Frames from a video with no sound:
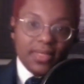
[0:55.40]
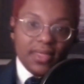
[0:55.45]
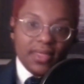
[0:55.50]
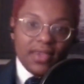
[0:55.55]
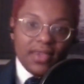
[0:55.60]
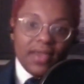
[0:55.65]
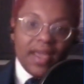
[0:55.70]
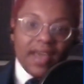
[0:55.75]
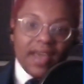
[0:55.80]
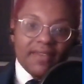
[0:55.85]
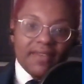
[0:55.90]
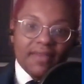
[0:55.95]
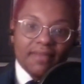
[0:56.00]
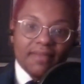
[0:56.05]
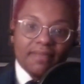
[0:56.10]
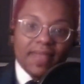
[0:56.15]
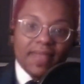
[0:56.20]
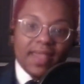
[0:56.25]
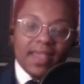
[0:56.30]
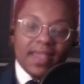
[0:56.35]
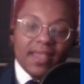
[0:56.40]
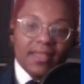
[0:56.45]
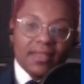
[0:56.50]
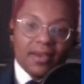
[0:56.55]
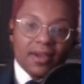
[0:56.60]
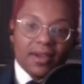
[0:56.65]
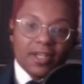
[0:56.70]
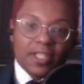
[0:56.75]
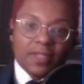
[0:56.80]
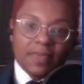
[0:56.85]
you have a big,
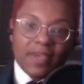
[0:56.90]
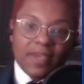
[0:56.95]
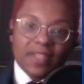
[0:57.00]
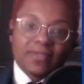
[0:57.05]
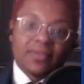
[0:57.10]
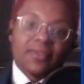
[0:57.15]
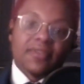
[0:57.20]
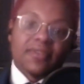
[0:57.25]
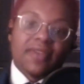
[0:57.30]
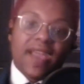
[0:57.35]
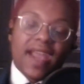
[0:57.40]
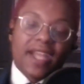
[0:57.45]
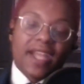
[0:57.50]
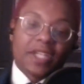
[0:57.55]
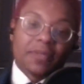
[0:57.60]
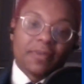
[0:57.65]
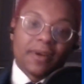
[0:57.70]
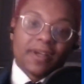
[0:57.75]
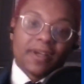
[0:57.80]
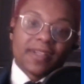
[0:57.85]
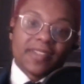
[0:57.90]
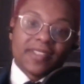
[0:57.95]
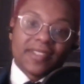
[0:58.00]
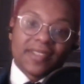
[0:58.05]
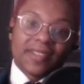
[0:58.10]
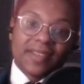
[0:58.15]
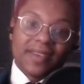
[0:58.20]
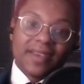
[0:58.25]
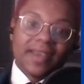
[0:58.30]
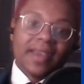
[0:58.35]
large space with hash
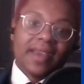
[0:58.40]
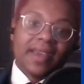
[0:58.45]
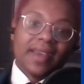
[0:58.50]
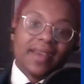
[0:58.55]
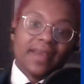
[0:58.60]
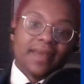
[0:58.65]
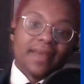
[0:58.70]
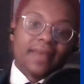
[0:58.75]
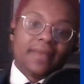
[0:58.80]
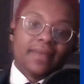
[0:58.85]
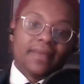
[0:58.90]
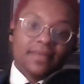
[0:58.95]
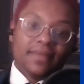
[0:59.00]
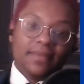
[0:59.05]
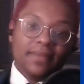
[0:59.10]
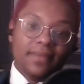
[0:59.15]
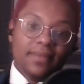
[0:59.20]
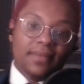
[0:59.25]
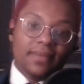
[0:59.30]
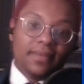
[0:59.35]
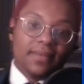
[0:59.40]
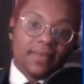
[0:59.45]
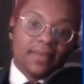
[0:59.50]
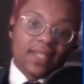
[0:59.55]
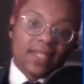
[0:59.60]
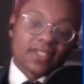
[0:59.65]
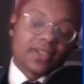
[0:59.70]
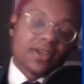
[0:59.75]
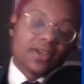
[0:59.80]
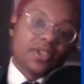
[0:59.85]
marks.
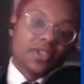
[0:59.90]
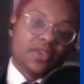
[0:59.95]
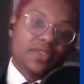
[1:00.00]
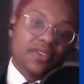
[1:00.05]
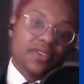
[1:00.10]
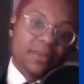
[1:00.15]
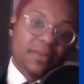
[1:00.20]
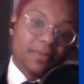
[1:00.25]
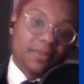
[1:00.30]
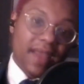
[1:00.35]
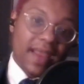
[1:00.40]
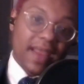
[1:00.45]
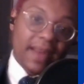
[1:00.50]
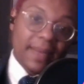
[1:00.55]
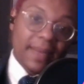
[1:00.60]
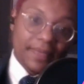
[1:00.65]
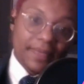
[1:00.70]
That's called your field of play.